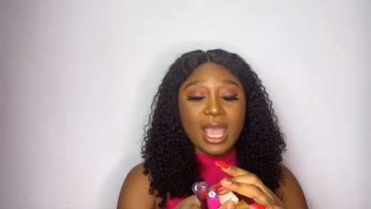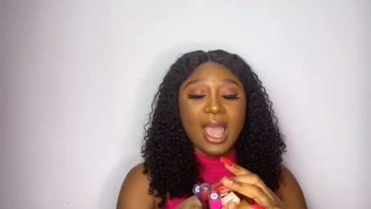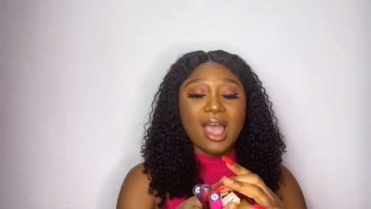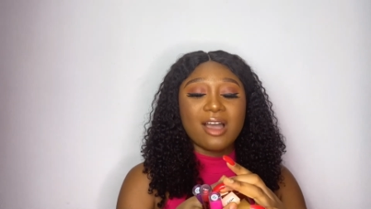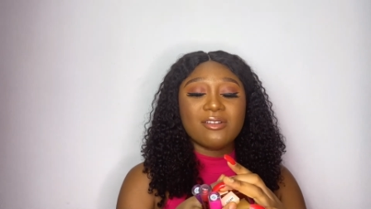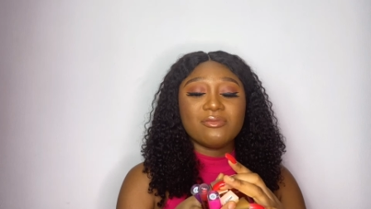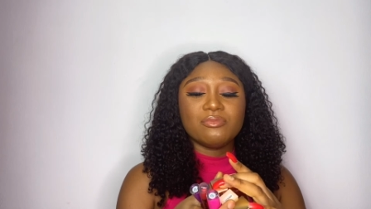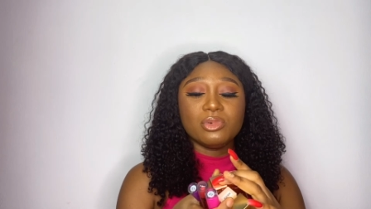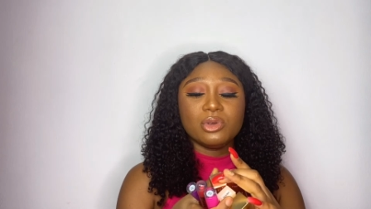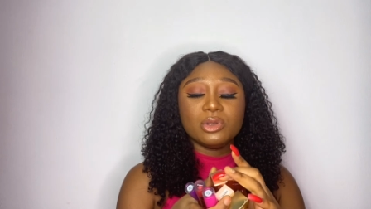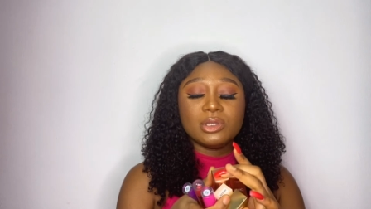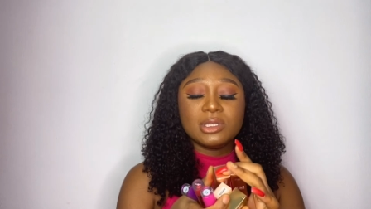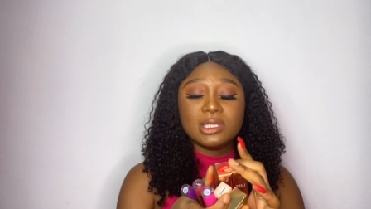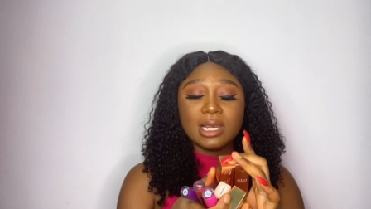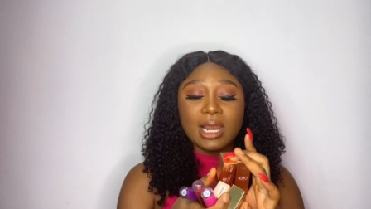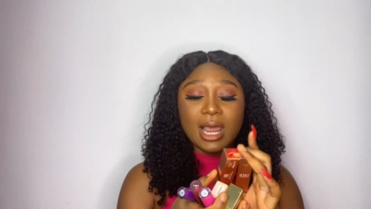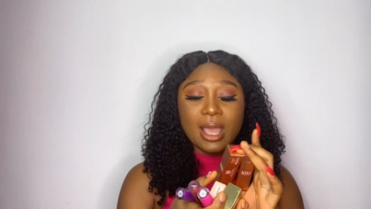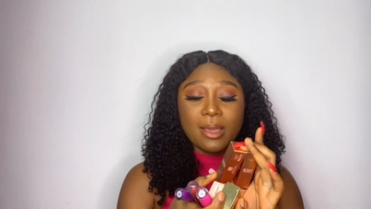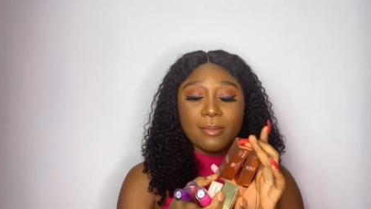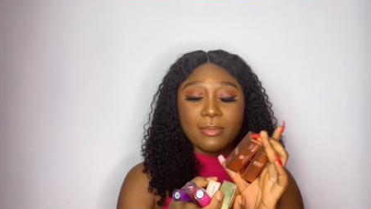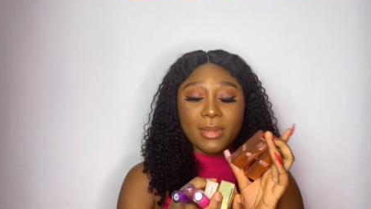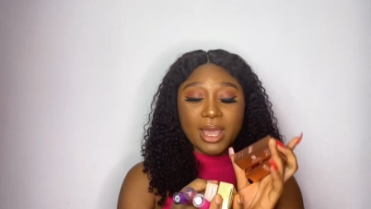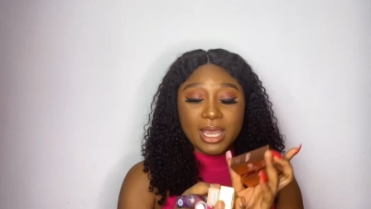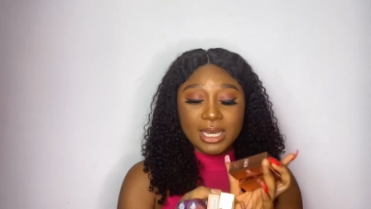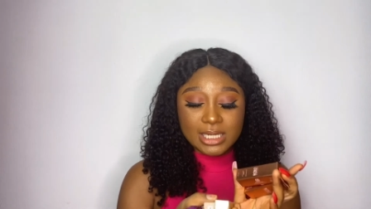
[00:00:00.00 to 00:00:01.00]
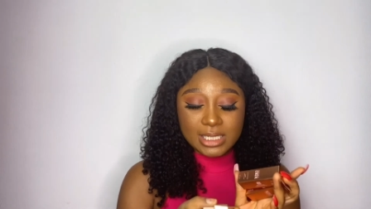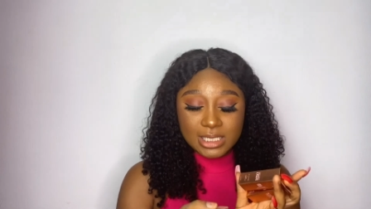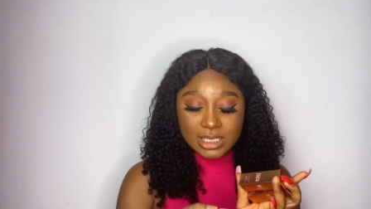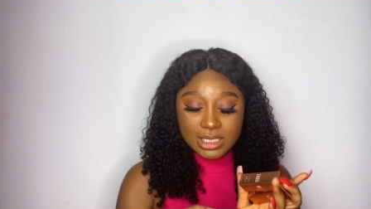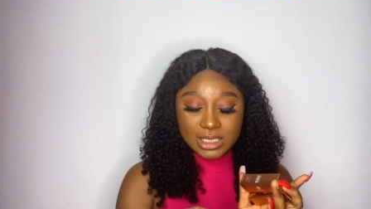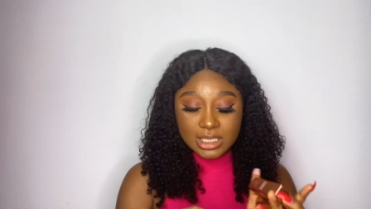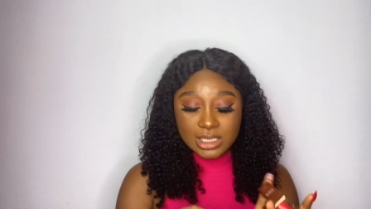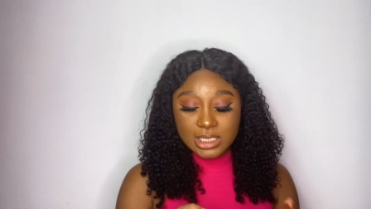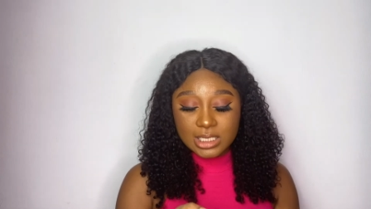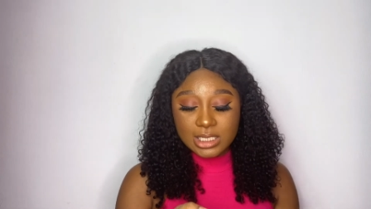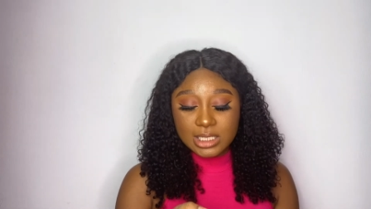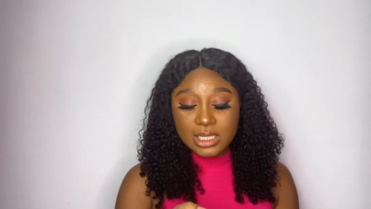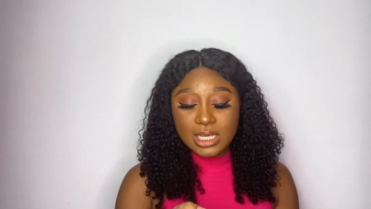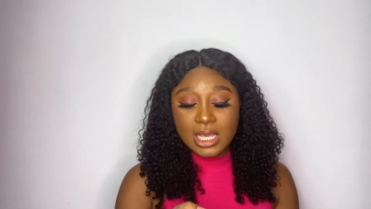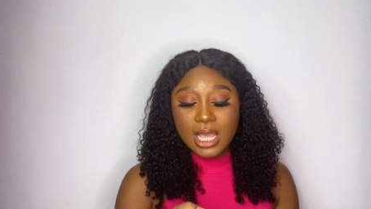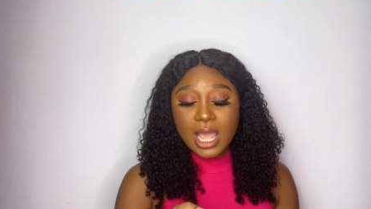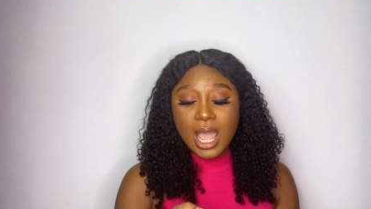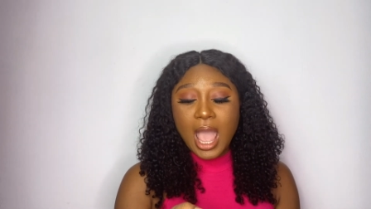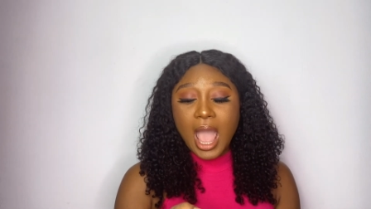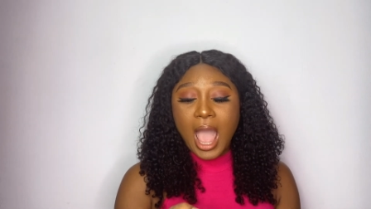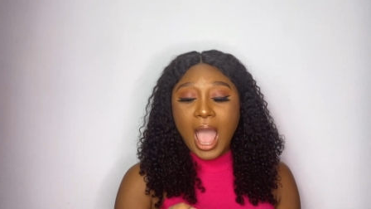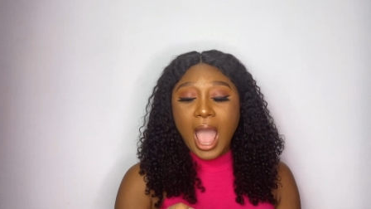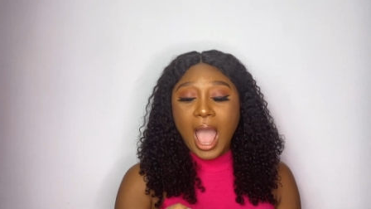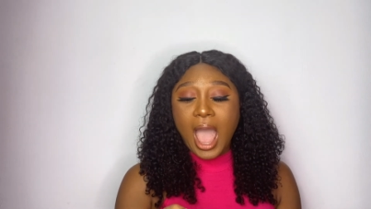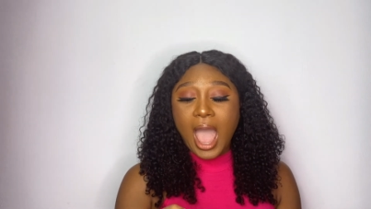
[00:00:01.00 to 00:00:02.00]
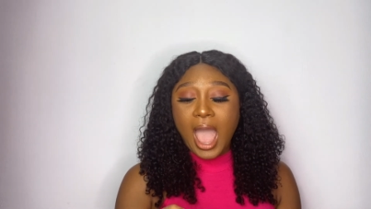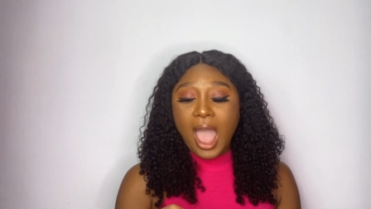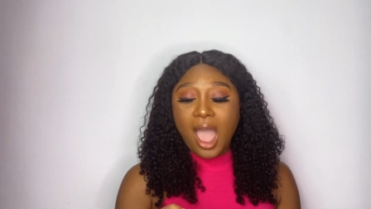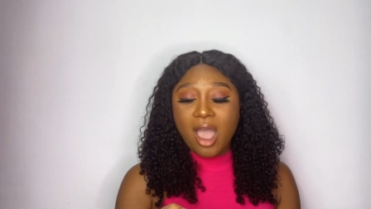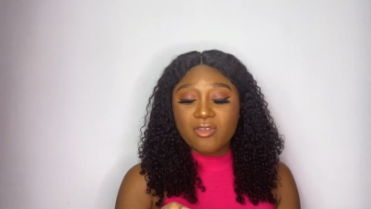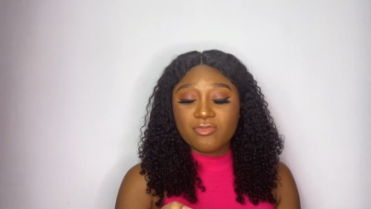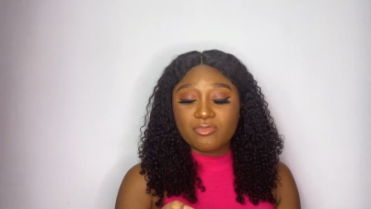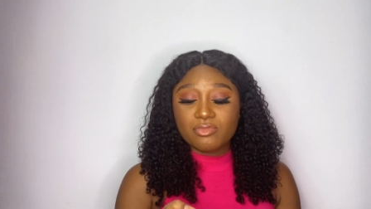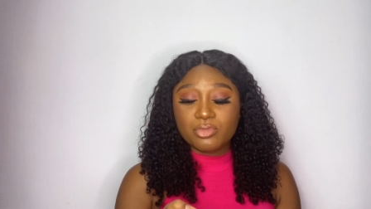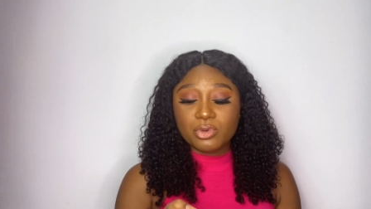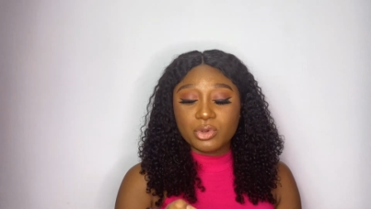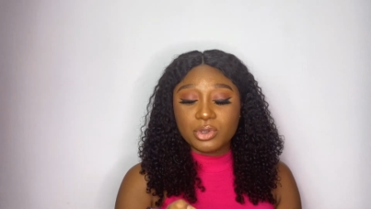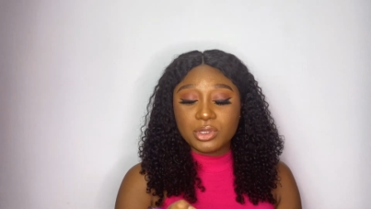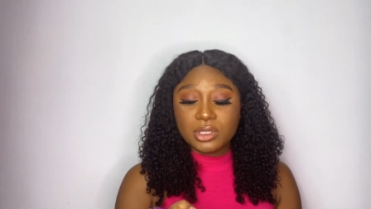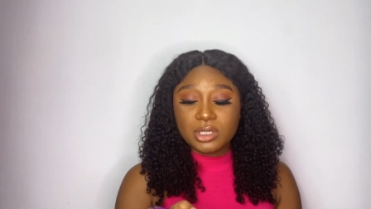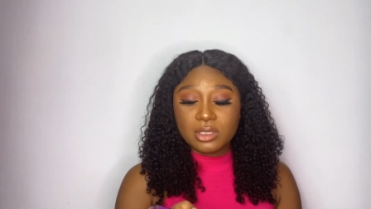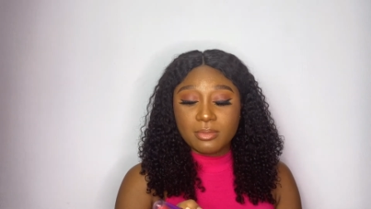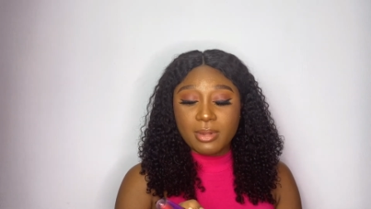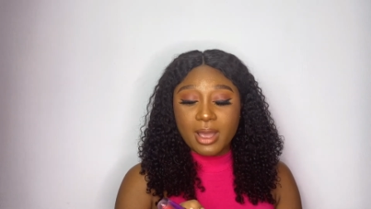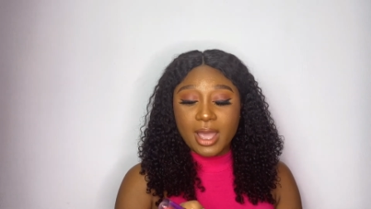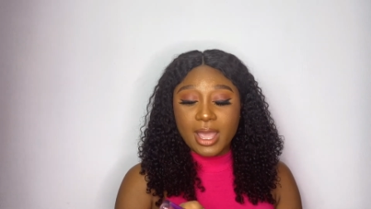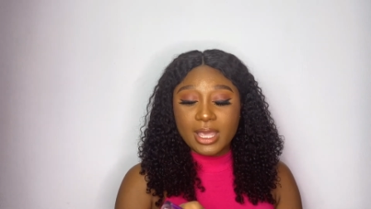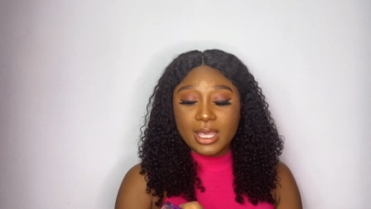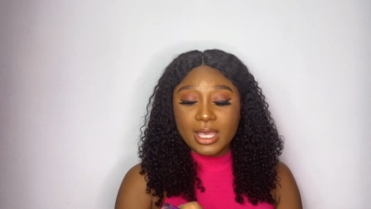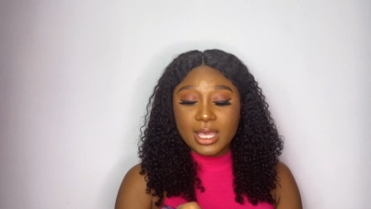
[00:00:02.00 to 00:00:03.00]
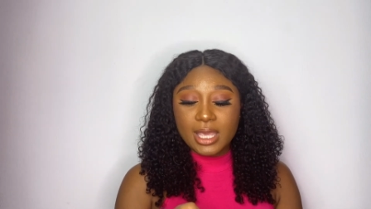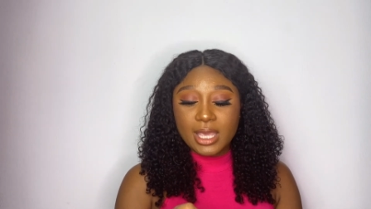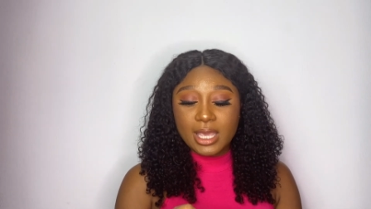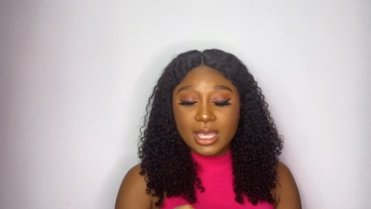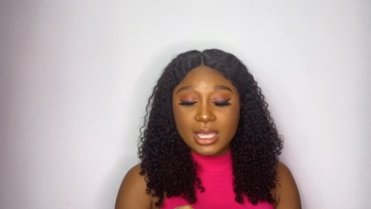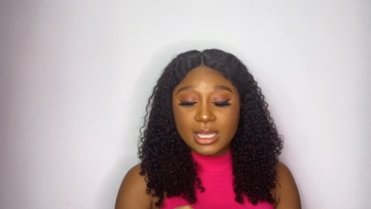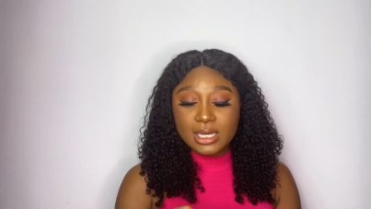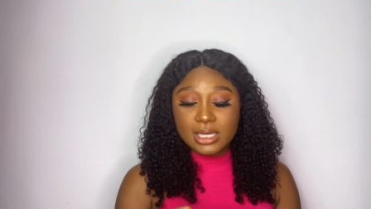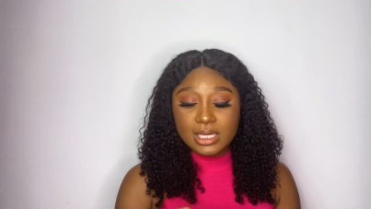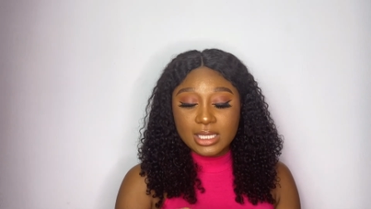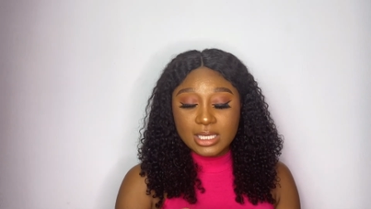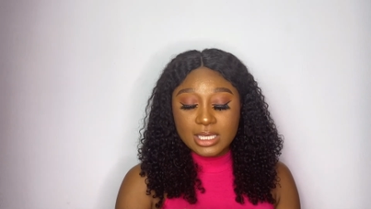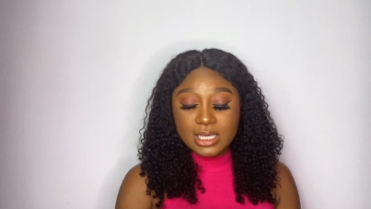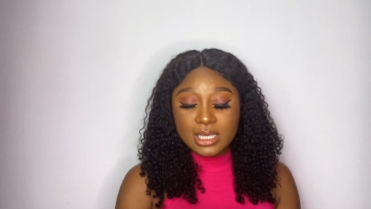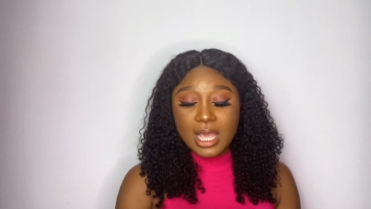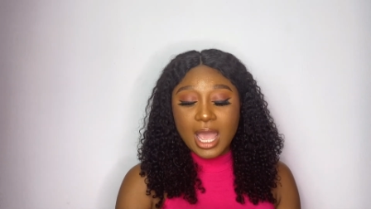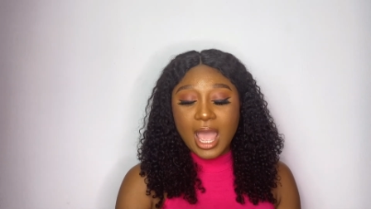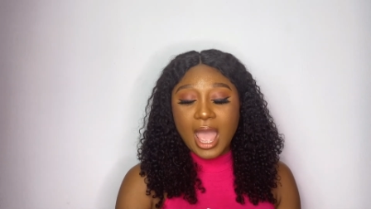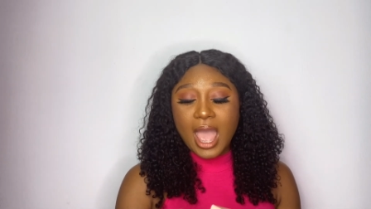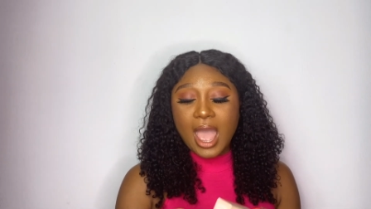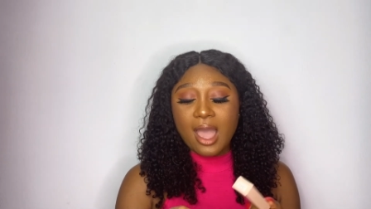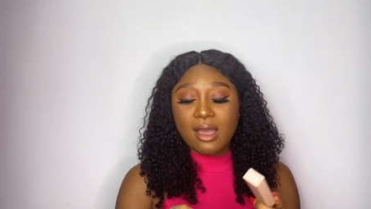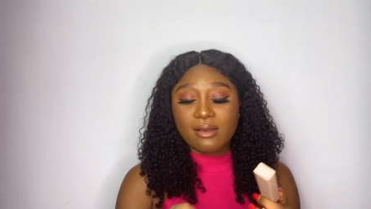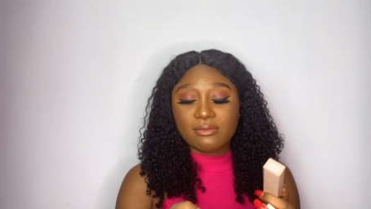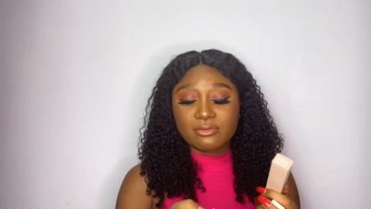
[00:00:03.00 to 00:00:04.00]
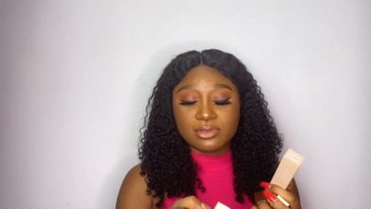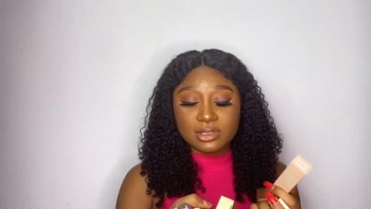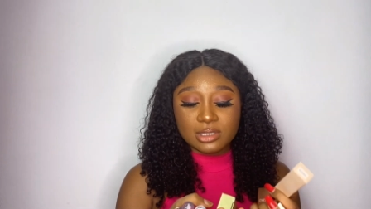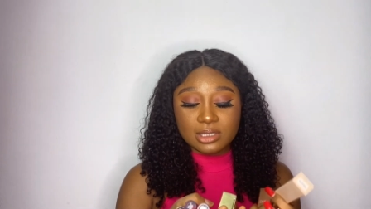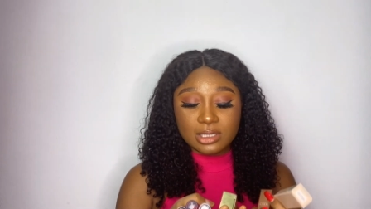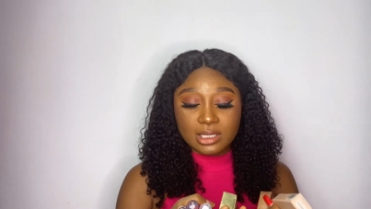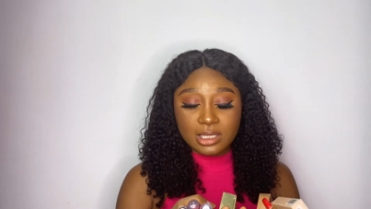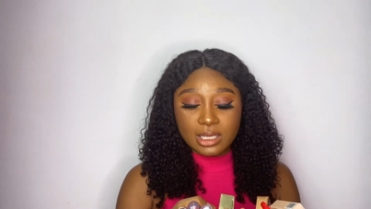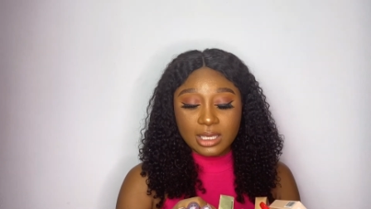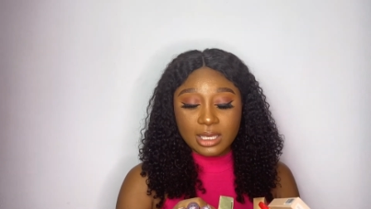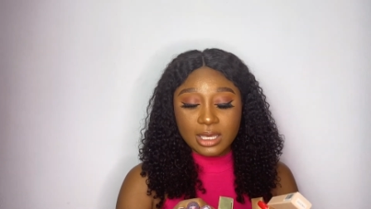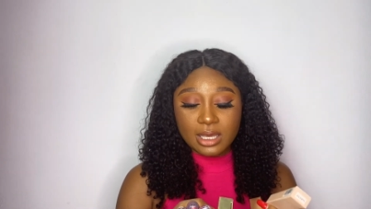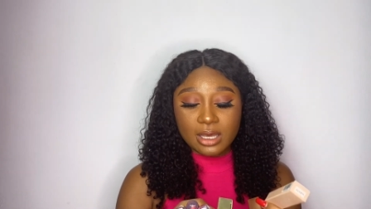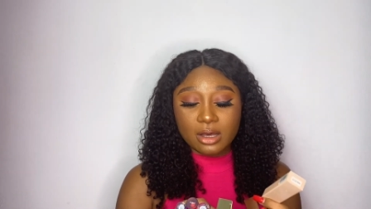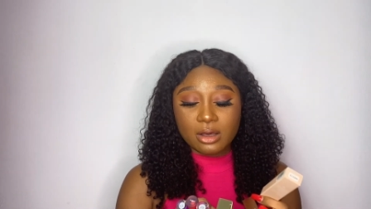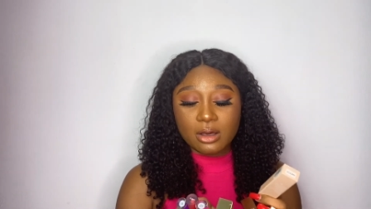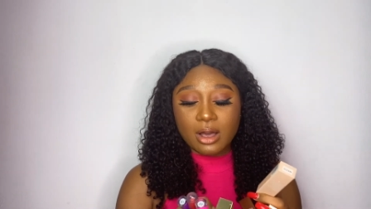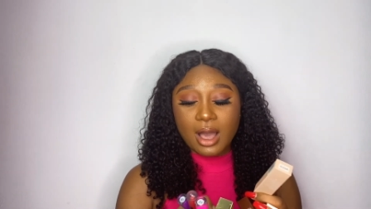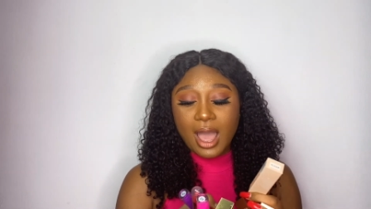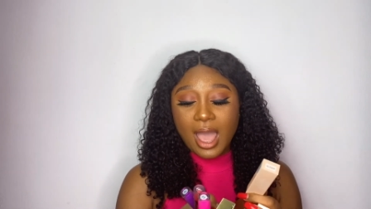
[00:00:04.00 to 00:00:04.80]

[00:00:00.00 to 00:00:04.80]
I have Beautylinebydidi, I have Beautybyad, I have Zikel,